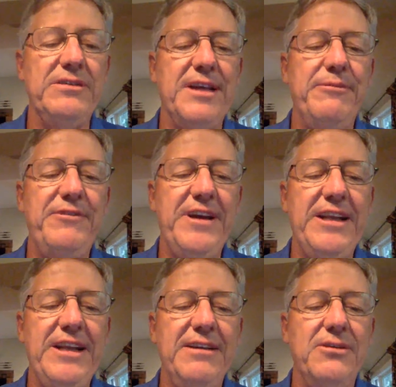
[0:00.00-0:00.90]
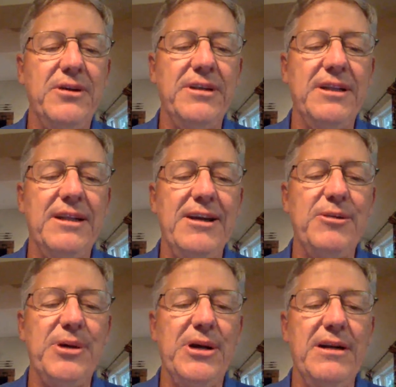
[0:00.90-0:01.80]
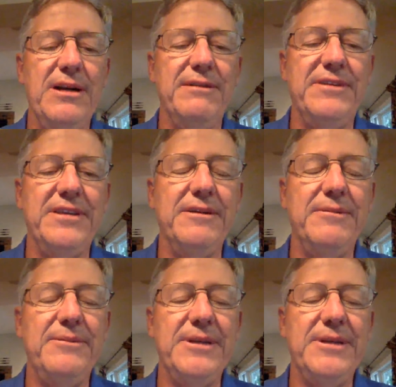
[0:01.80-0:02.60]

some feeding toward the latter part of the